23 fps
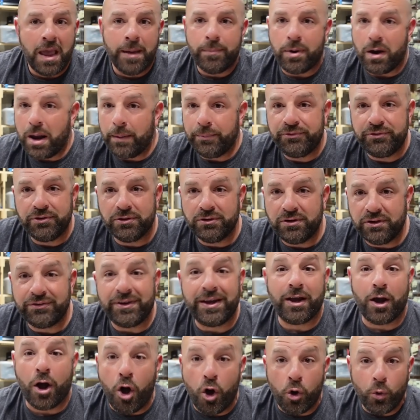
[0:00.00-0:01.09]
But I'm sure, just
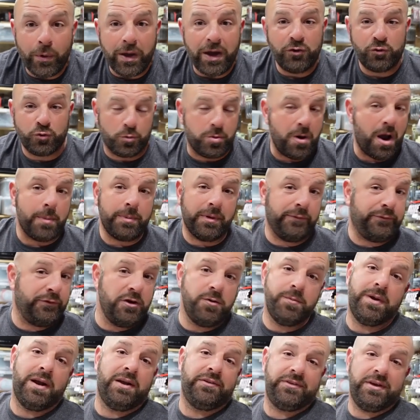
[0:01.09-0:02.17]
like always, we're probably a
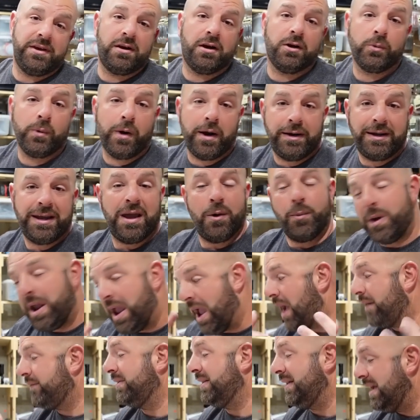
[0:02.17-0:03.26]
few minutes in already, and we
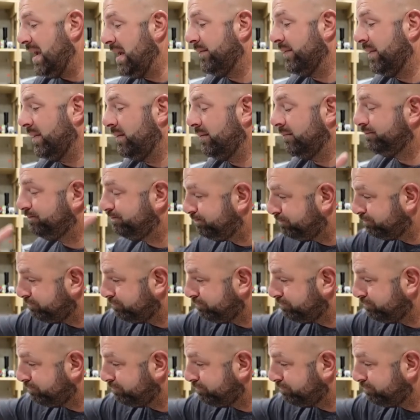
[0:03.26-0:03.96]
haven't even